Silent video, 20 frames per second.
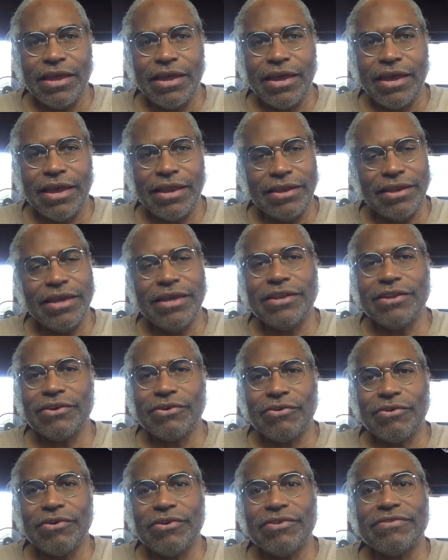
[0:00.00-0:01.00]
And then, of
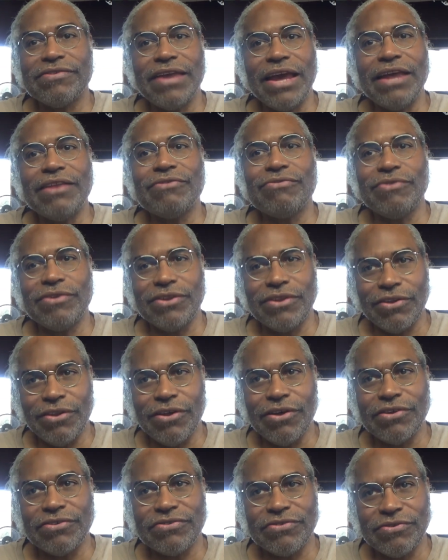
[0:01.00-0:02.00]
course, that's when the
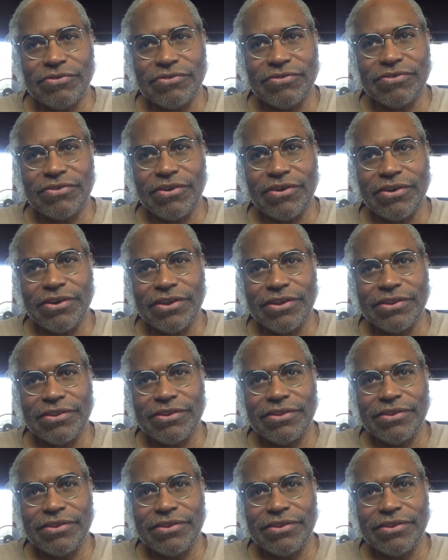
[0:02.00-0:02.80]
lawsuit started.